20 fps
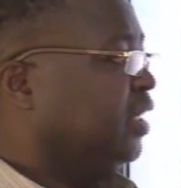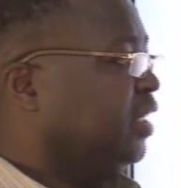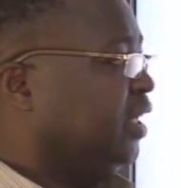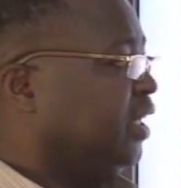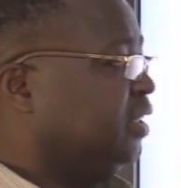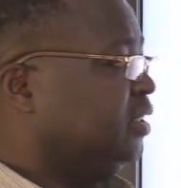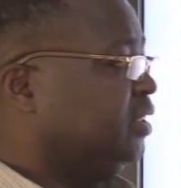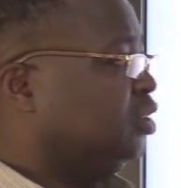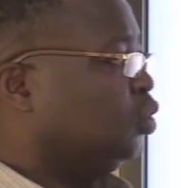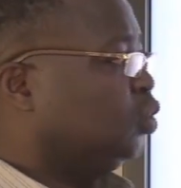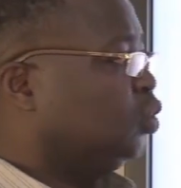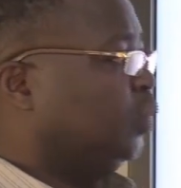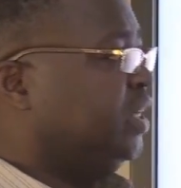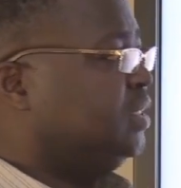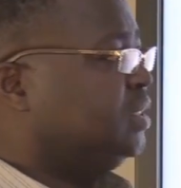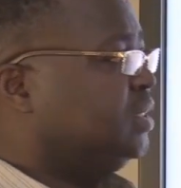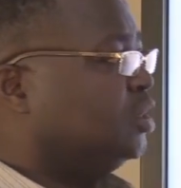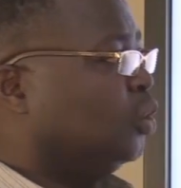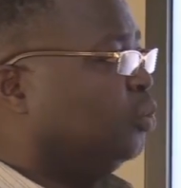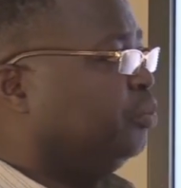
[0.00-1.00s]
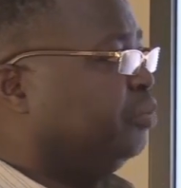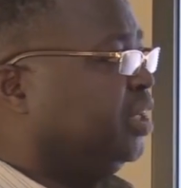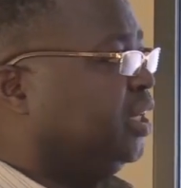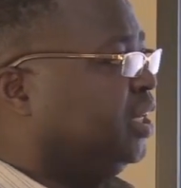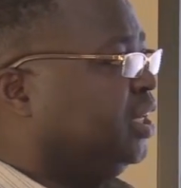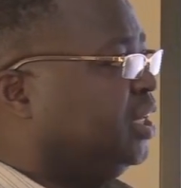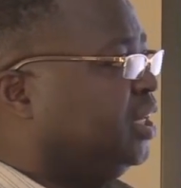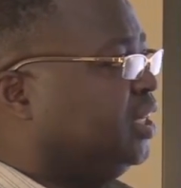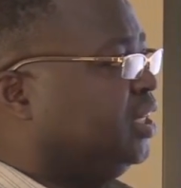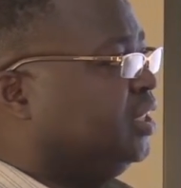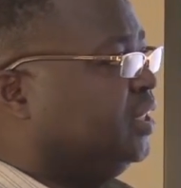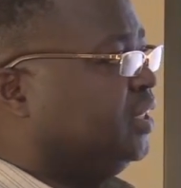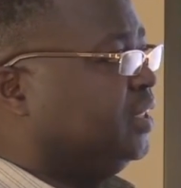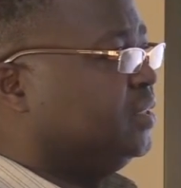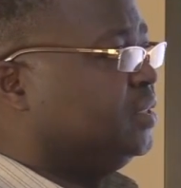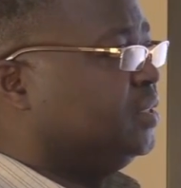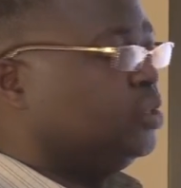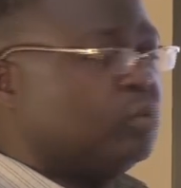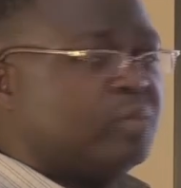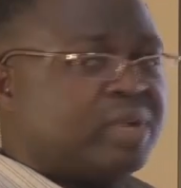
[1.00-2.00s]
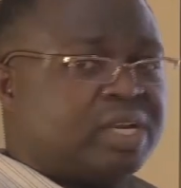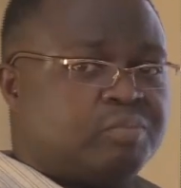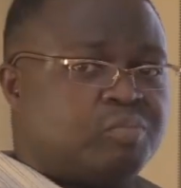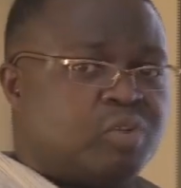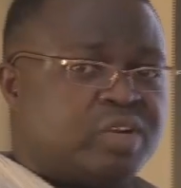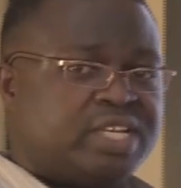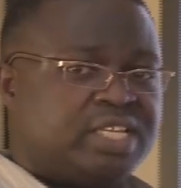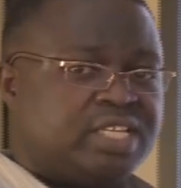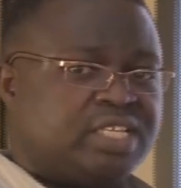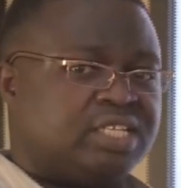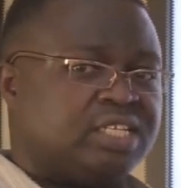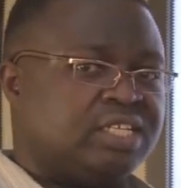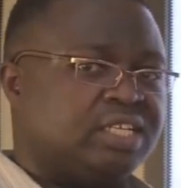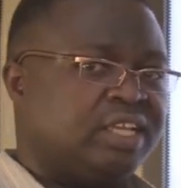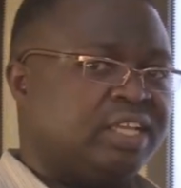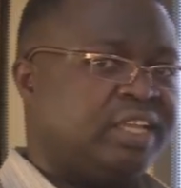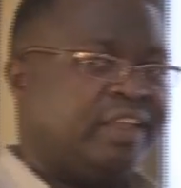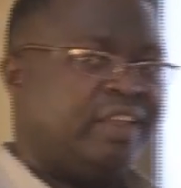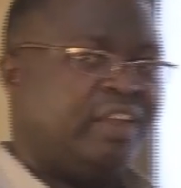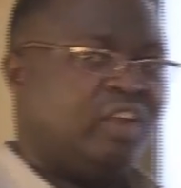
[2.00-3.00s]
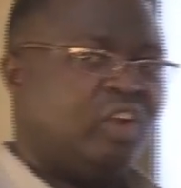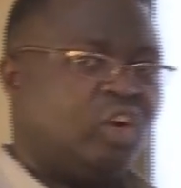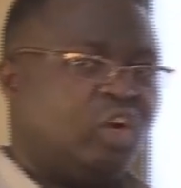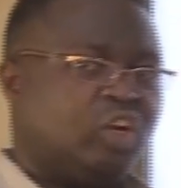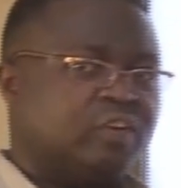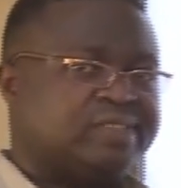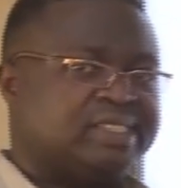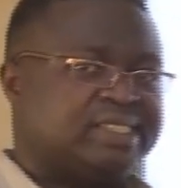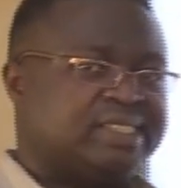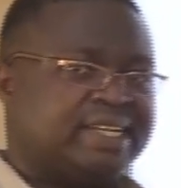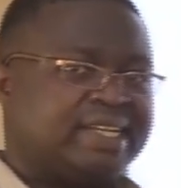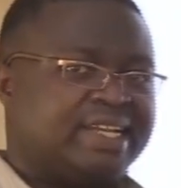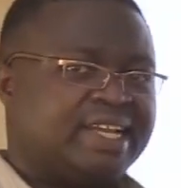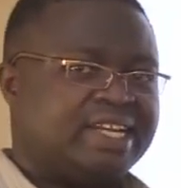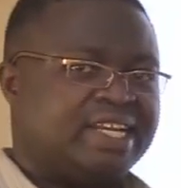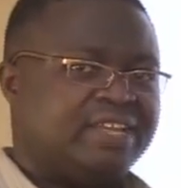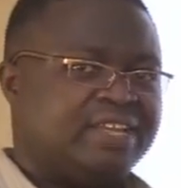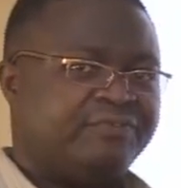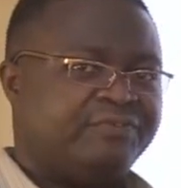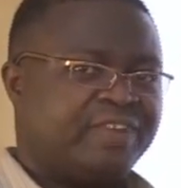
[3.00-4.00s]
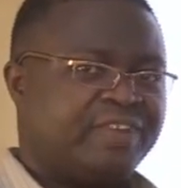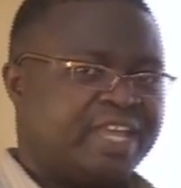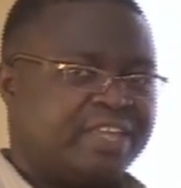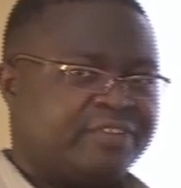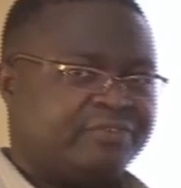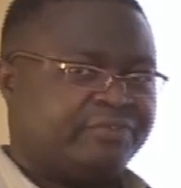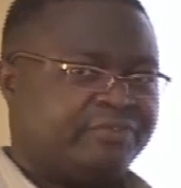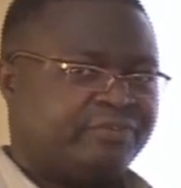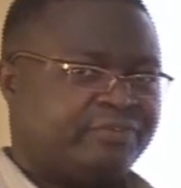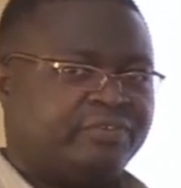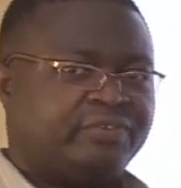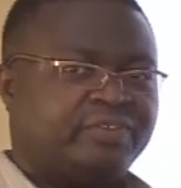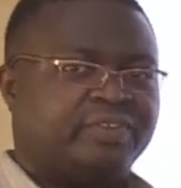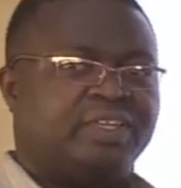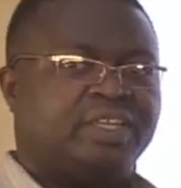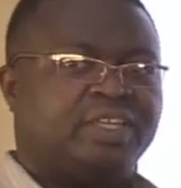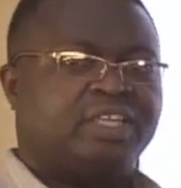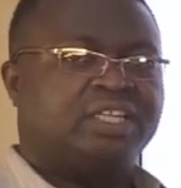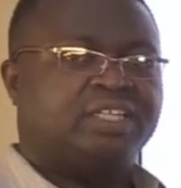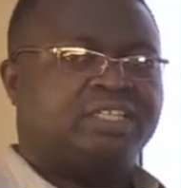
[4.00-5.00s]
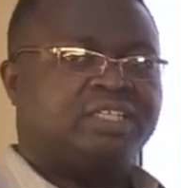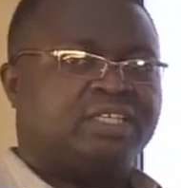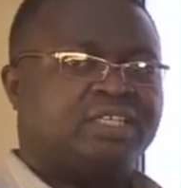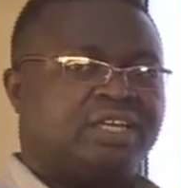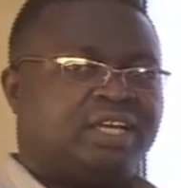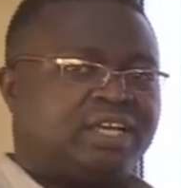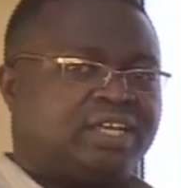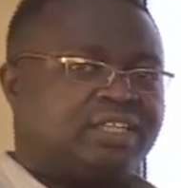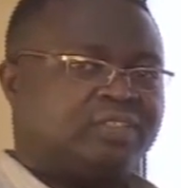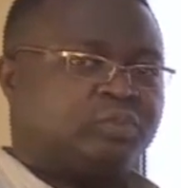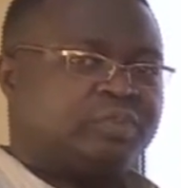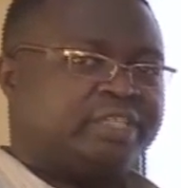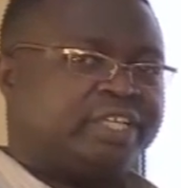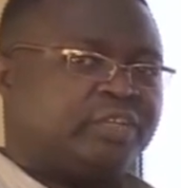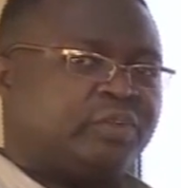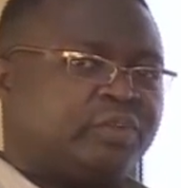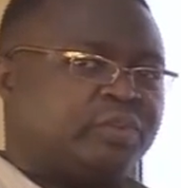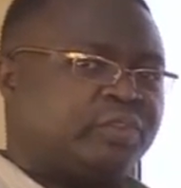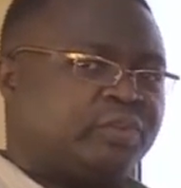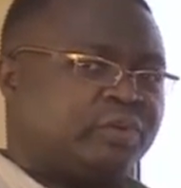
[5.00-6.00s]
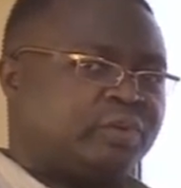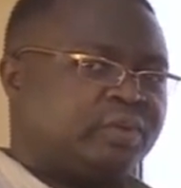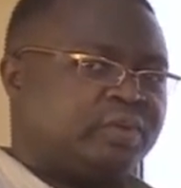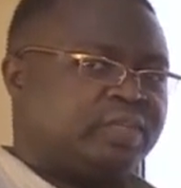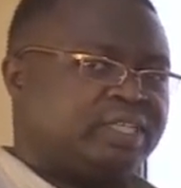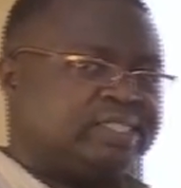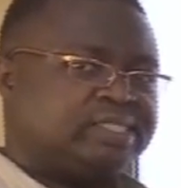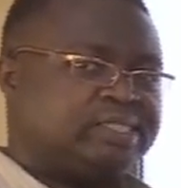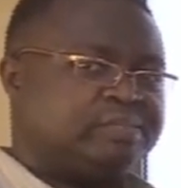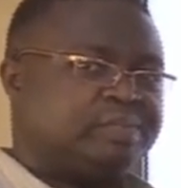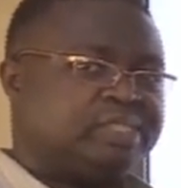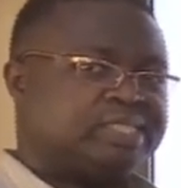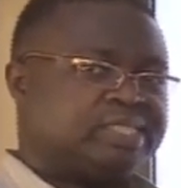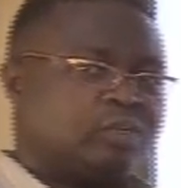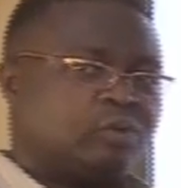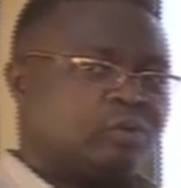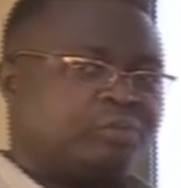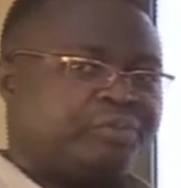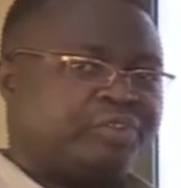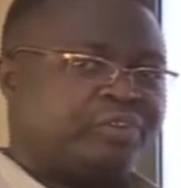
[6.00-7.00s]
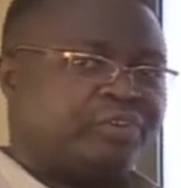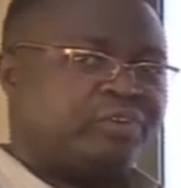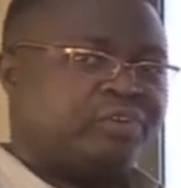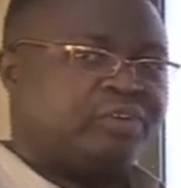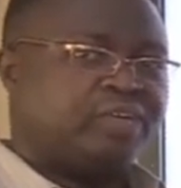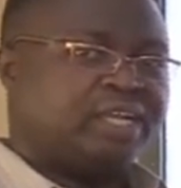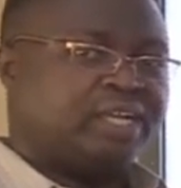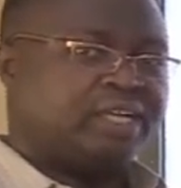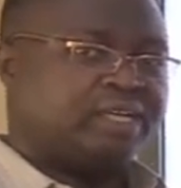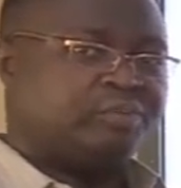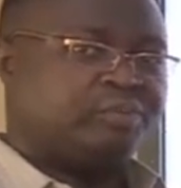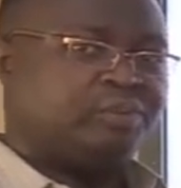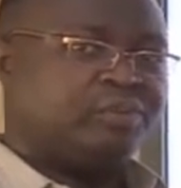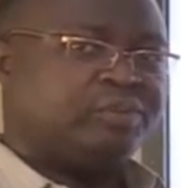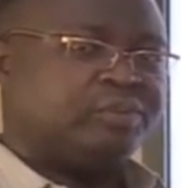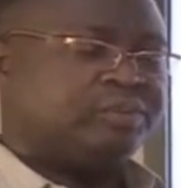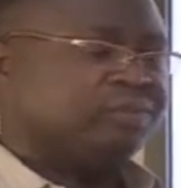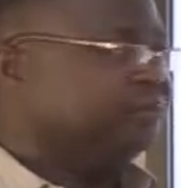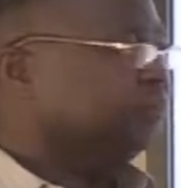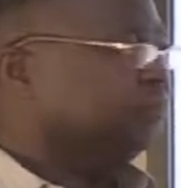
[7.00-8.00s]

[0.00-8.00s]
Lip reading: And today's topic is human body of standard 5. To take you through is Mr. Opio Karibu.